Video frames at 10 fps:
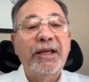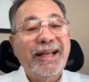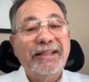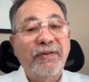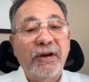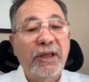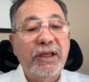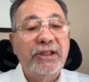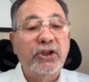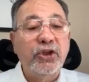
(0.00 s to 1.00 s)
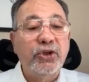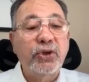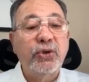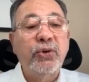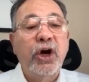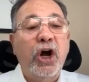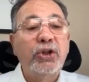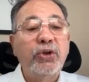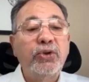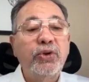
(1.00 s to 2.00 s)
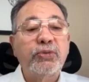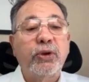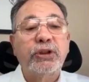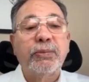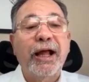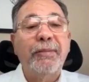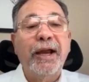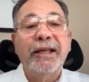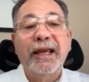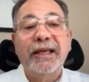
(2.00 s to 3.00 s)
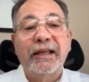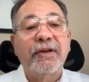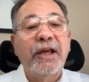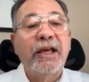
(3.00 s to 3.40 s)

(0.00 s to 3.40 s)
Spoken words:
That's very easy to do. All you do is multiply by a negative.